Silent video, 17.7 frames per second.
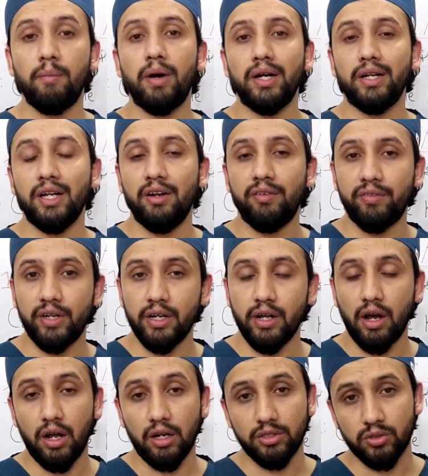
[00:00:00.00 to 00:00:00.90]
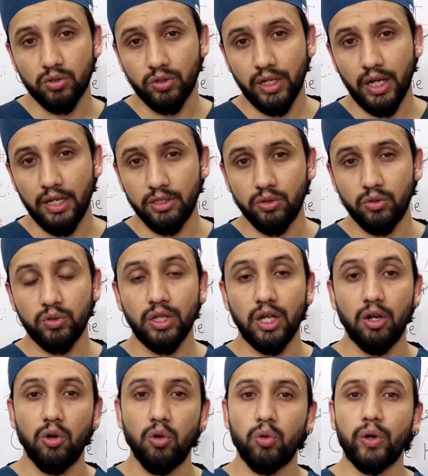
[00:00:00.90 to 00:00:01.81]
but it will also tell you
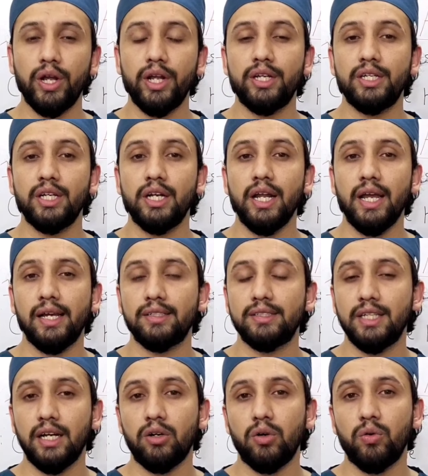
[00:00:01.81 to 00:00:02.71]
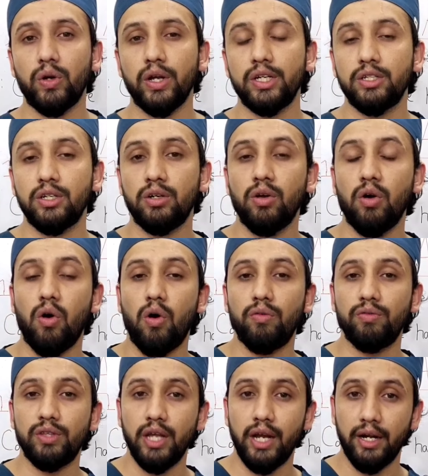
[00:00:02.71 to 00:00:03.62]
the location, exact location
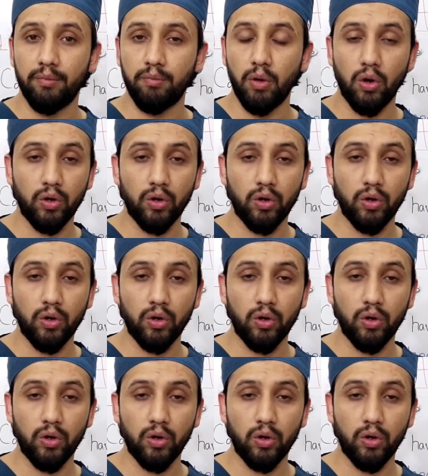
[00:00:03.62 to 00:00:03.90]
of that